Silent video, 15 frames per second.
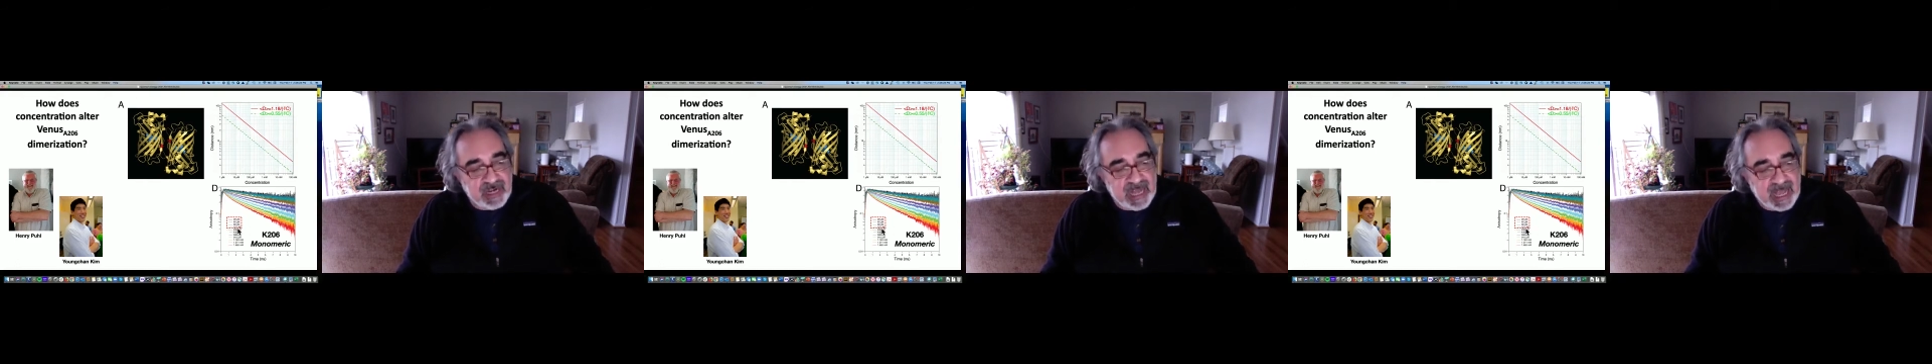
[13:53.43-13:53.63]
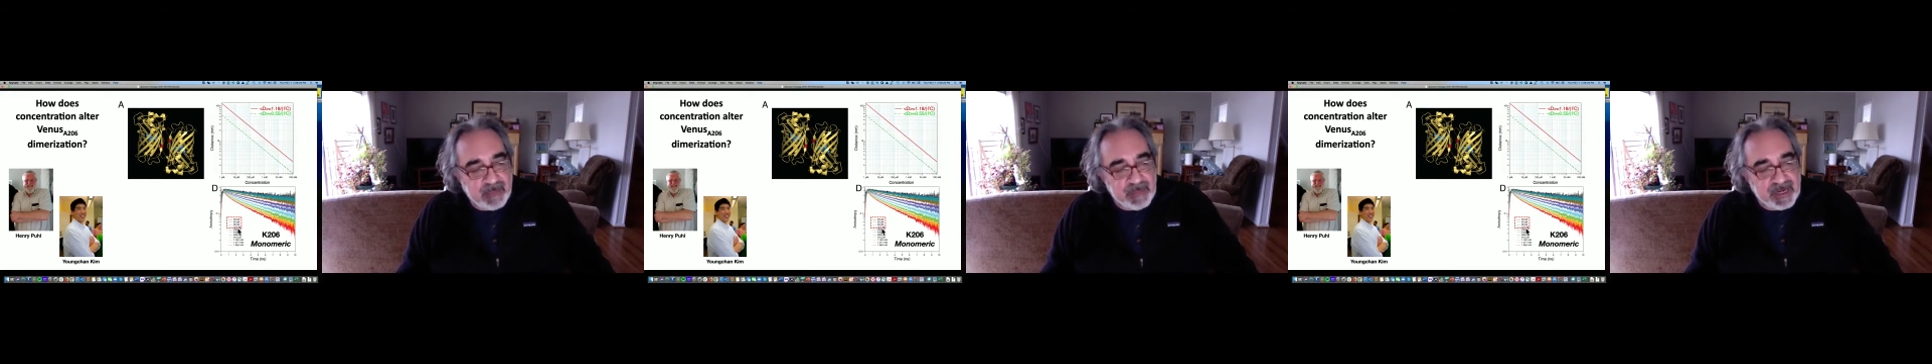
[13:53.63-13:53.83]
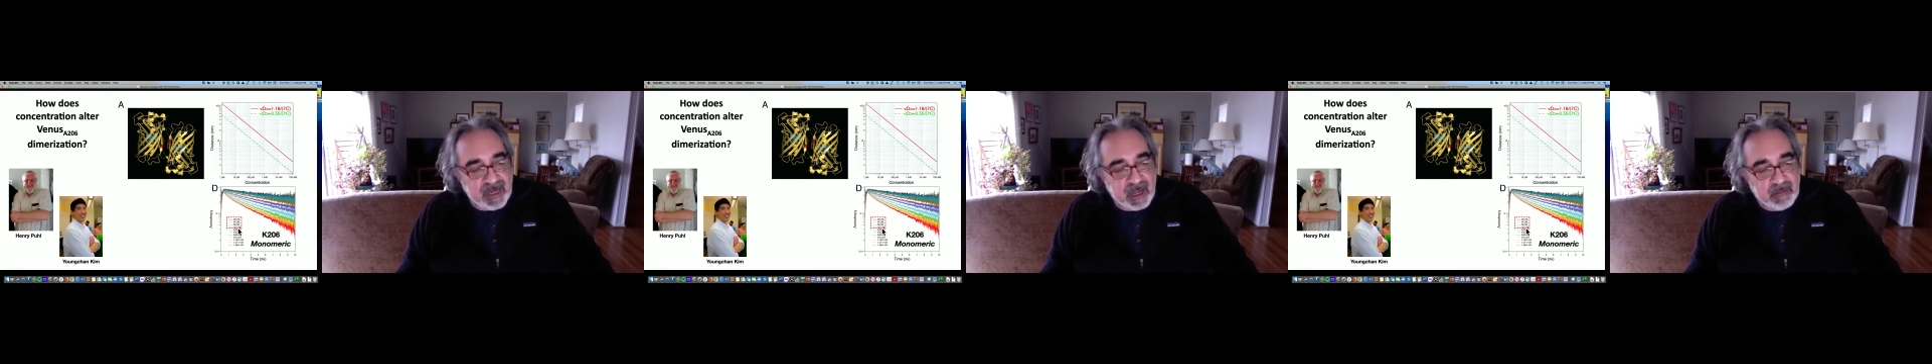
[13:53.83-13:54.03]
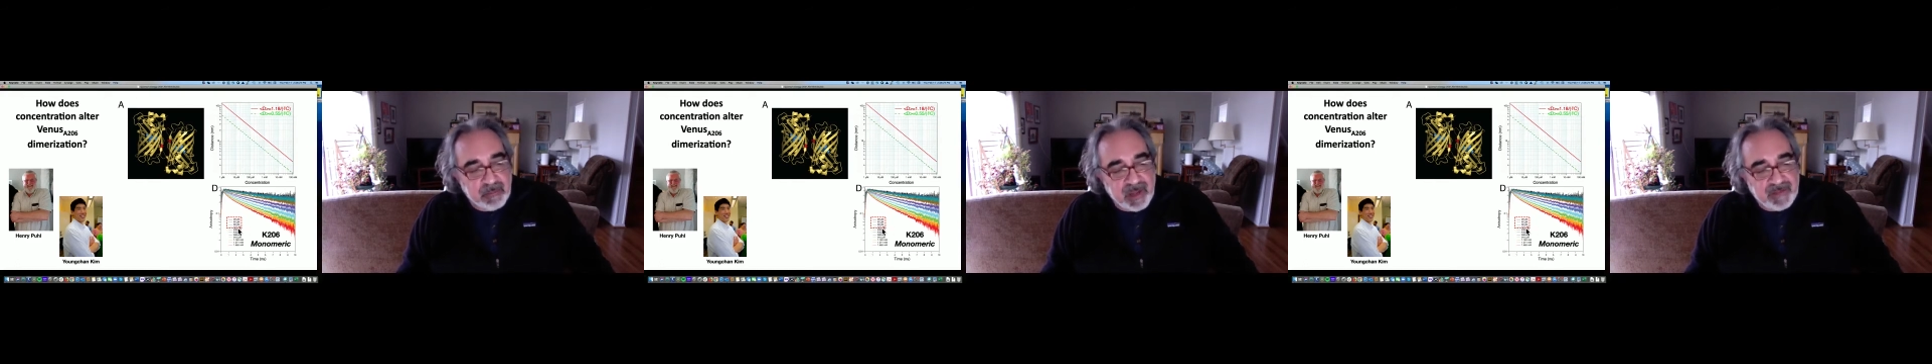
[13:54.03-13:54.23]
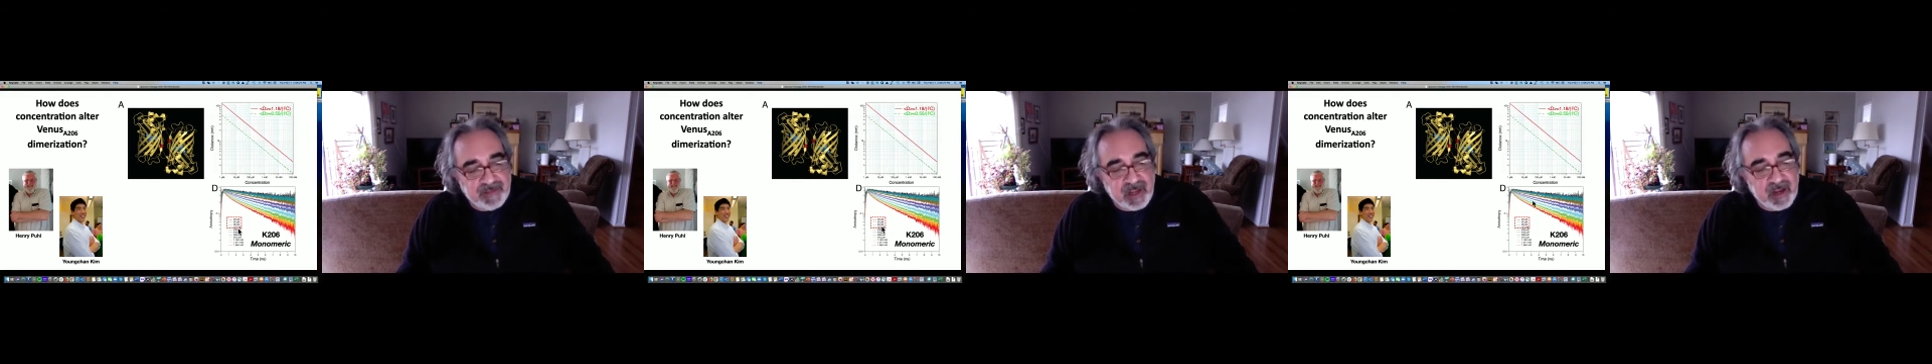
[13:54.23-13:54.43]
happening
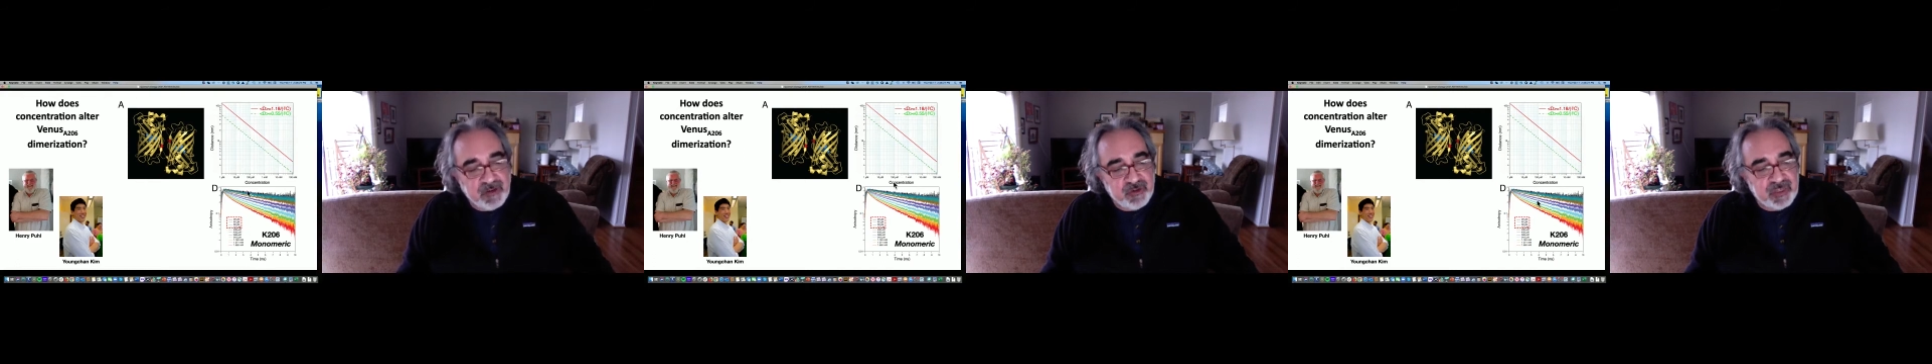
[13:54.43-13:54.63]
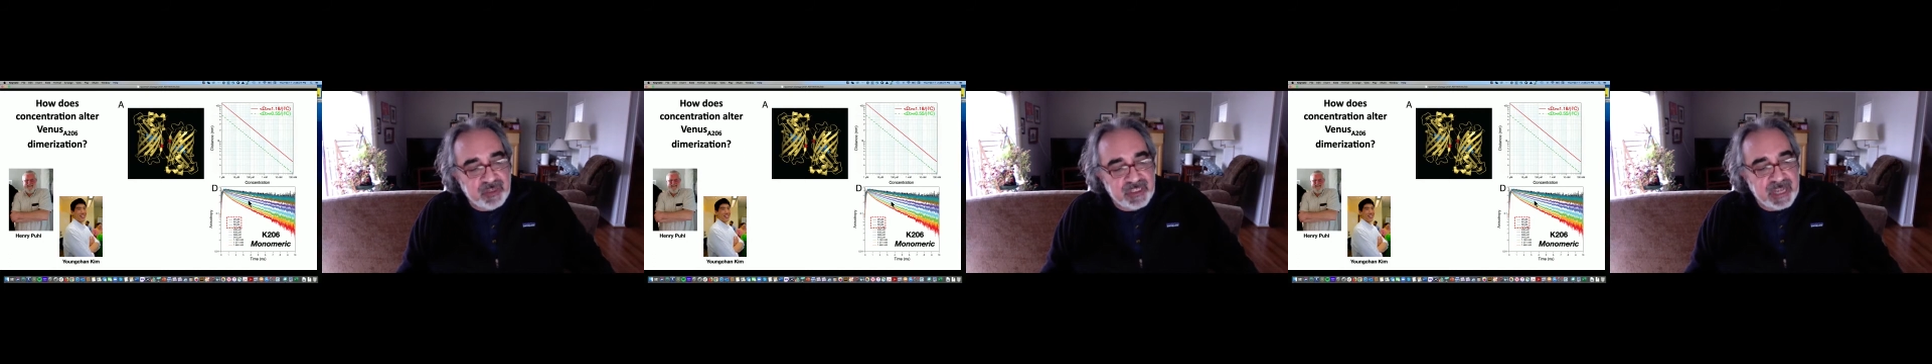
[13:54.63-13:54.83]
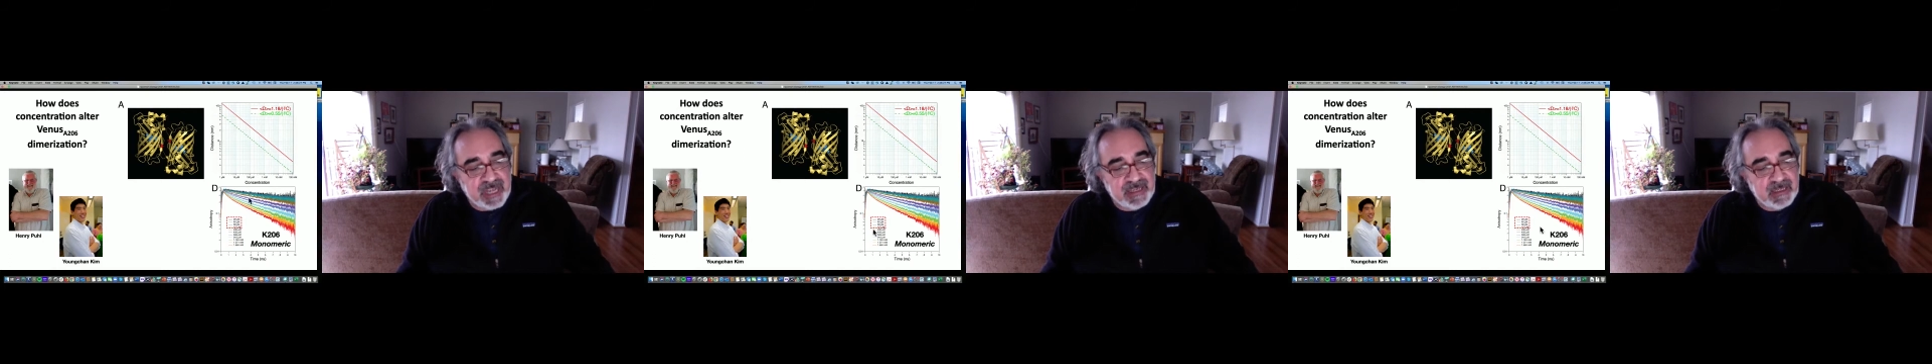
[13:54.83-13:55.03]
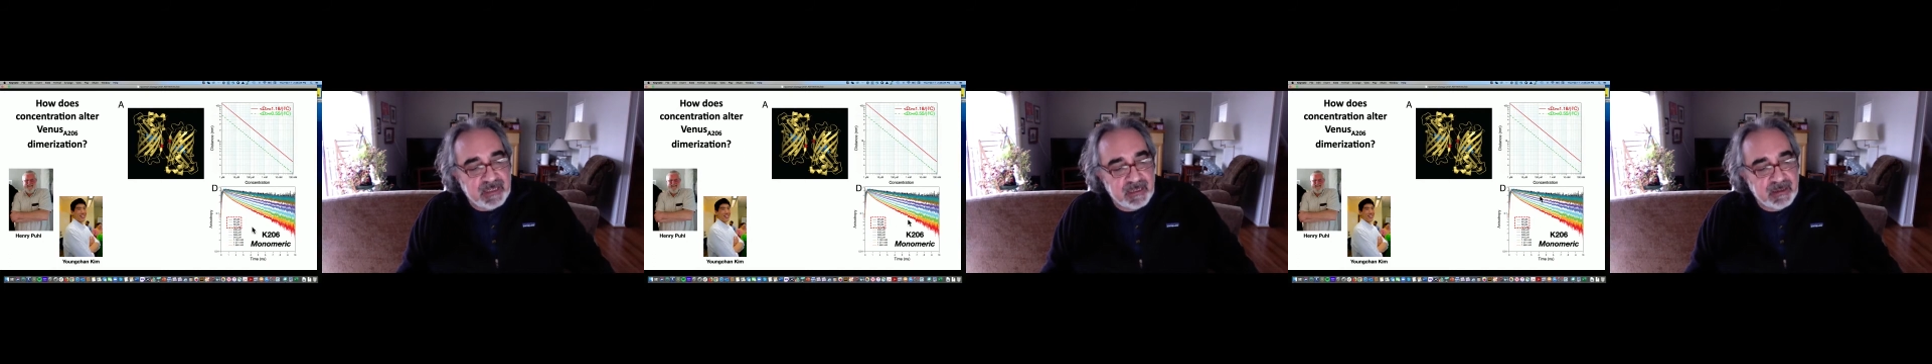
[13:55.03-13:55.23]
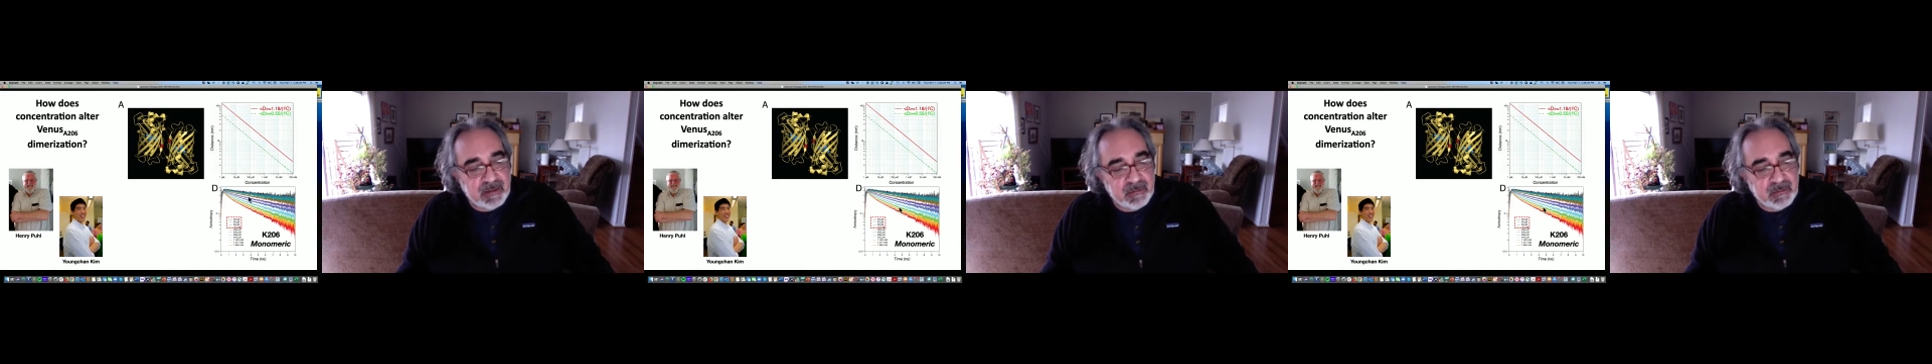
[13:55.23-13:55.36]
above 110